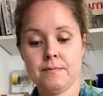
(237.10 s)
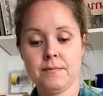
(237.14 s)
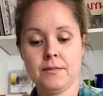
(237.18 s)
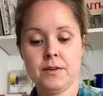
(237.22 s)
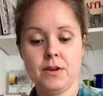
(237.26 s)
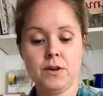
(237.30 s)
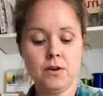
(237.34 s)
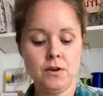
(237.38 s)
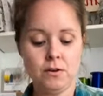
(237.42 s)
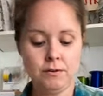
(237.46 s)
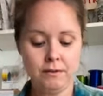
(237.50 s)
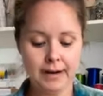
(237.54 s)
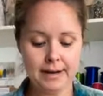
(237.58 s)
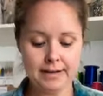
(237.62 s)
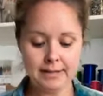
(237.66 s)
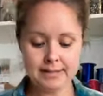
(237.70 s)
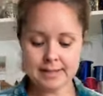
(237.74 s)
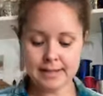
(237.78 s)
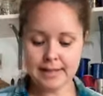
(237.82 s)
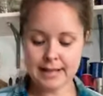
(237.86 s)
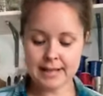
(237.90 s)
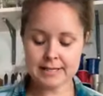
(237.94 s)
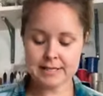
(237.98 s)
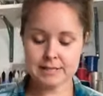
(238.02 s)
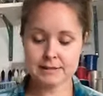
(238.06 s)
All right, so
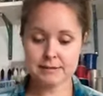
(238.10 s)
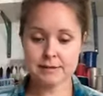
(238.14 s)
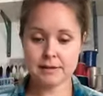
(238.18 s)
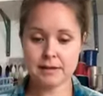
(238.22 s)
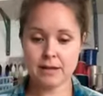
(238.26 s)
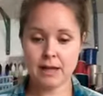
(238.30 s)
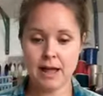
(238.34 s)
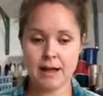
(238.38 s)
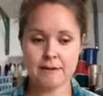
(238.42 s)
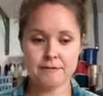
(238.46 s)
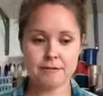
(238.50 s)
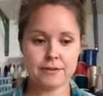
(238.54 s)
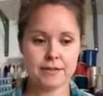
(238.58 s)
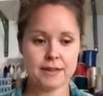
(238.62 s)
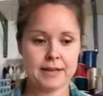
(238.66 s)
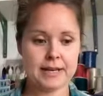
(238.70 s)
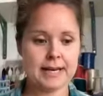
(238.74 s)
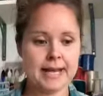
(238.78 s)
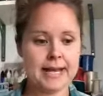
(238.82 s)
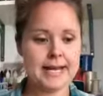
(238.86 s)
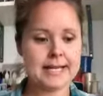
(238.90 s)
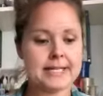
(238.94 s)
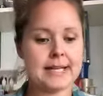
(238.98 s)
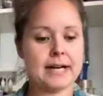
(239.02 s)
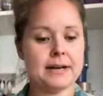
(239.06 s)
that's everything
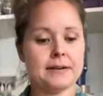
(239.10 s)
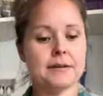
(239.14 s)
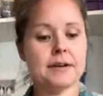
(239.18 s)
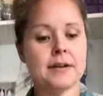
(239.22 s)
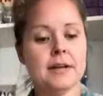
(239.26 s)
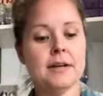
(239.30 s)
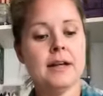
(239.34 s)
laid out.